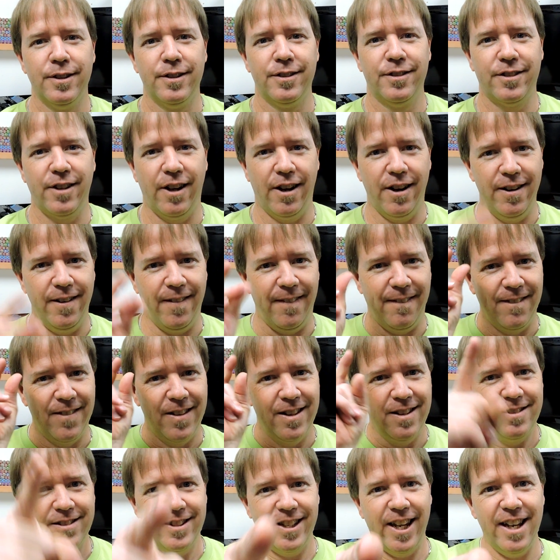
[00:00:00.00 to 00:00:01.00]
So,
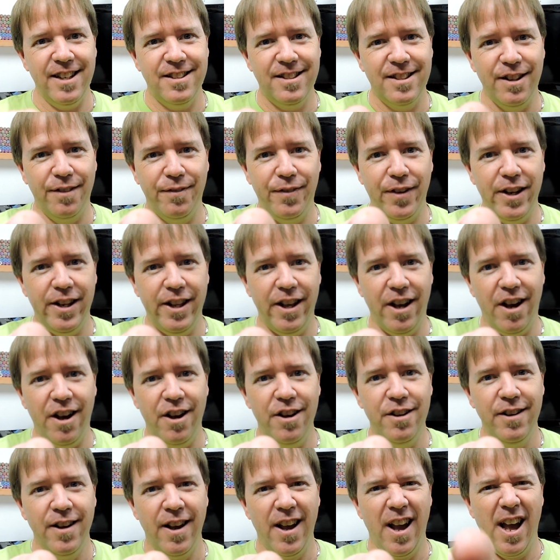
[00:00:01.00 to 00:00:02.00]
Tesla
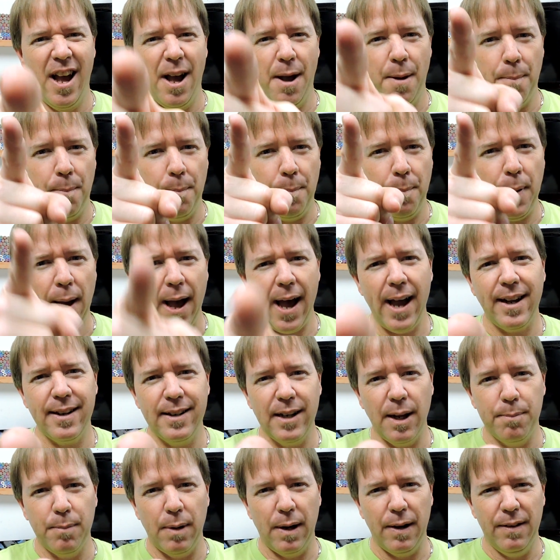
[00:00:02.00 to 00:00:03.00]
video, pack
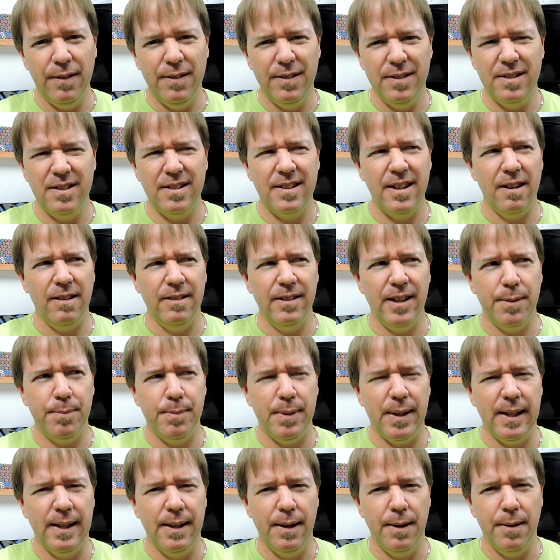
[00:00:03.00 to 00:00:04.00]
number, cell
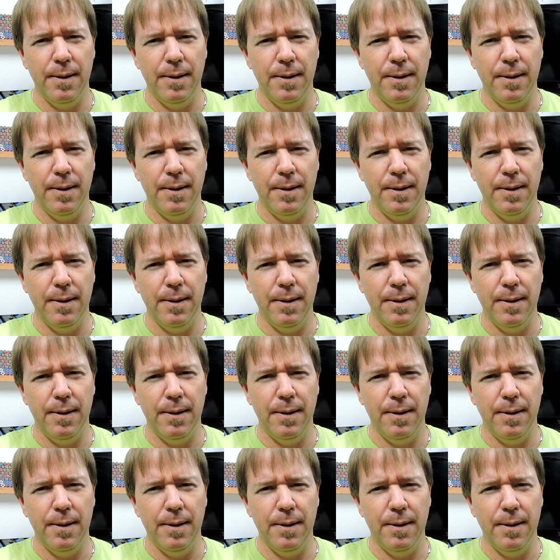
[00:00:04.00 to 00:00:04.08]
number,